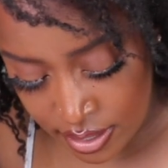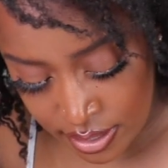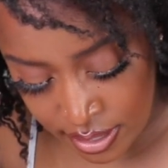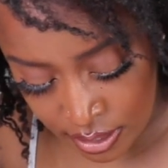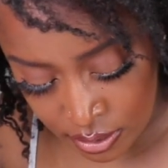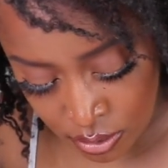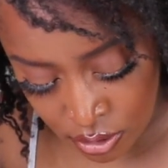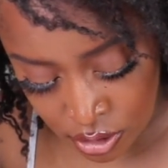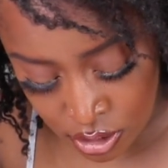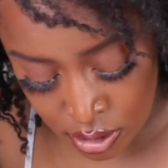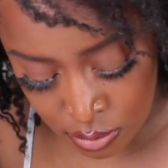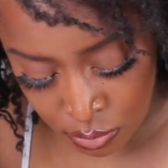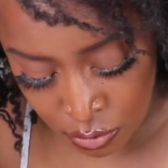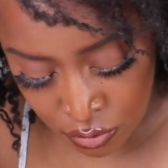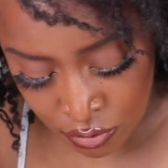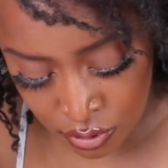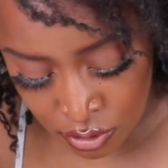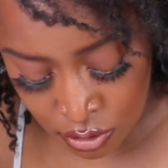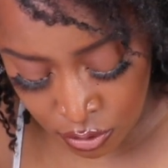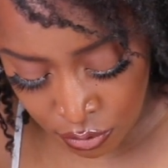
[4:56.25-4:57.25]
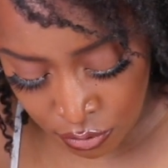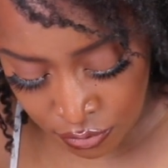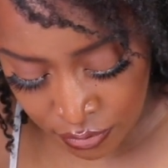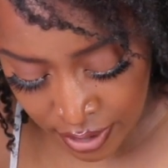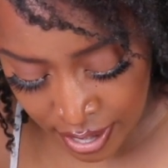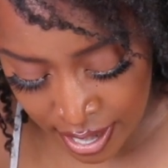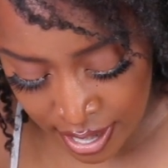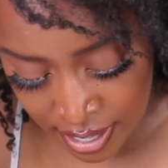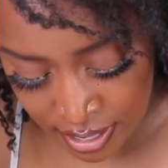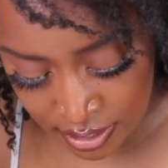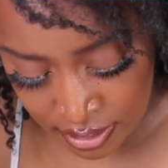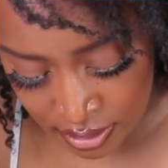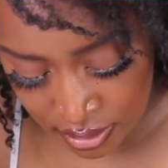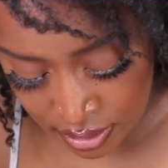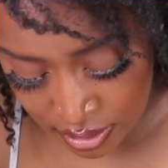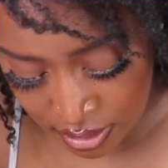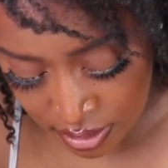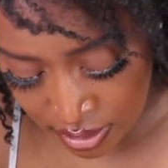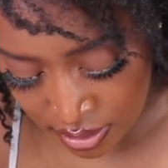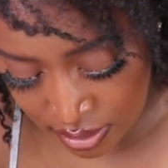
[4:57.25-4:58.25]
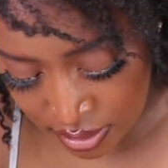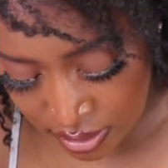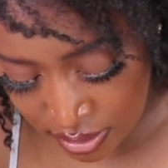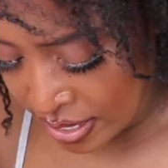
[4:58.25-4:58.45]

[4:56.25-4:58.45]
That's why she's moving so fast.